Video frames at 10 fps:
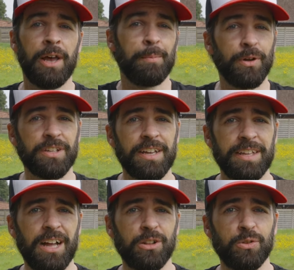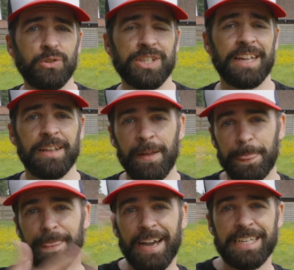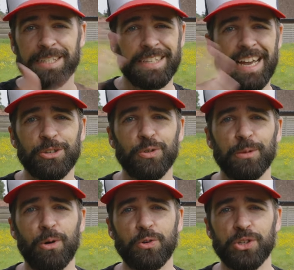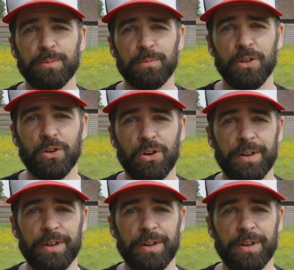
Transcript: but then I'll lose that nice natural motion blur.